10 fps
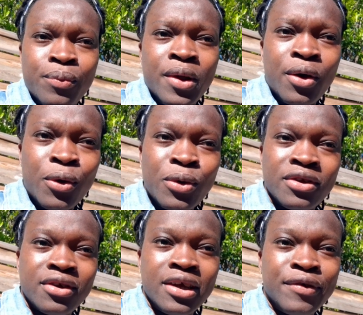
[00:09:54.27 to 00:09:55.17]
the house,
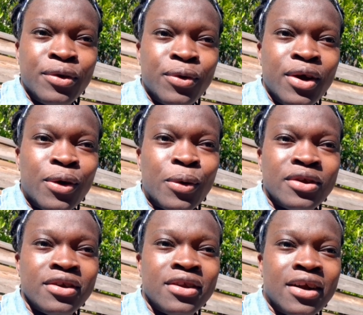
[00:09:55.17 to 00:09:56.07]
even though the house
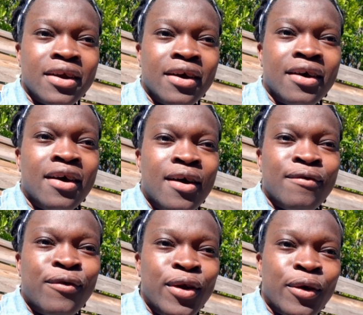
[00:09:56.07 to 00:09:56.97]
is not
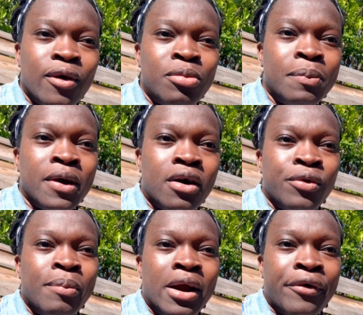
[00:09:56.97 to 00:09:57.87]
fully complete because
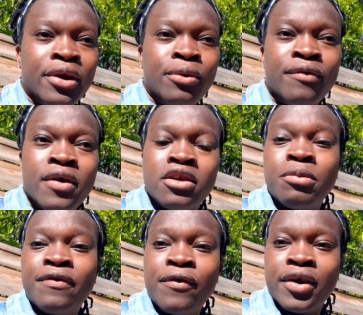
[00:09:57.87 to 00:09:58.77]
we migrated to France
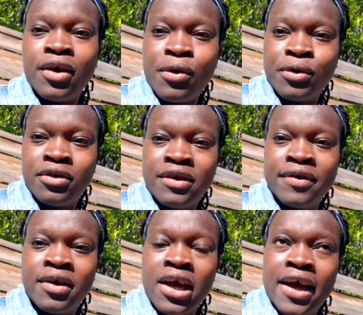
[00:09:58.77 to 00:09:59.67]
before the house
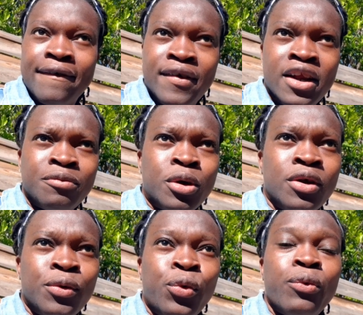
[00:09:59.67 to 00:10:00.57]
even finished, but
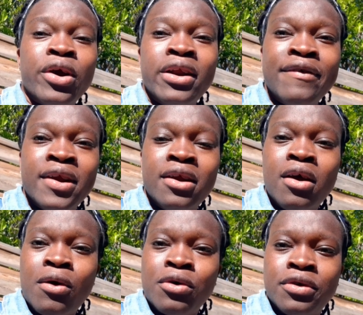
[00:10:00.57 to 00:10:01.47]
we were living in
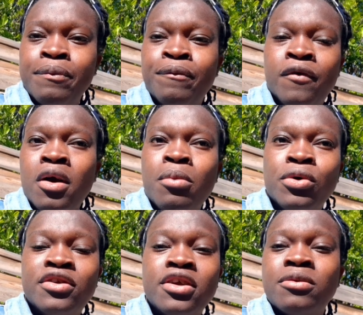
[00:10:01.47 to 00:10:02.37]
the house for
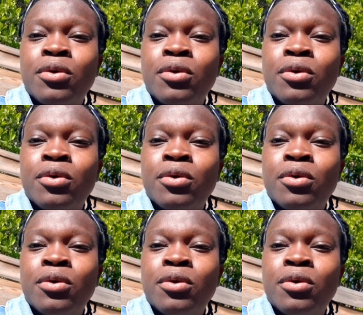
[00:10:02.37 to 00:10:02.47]
about 6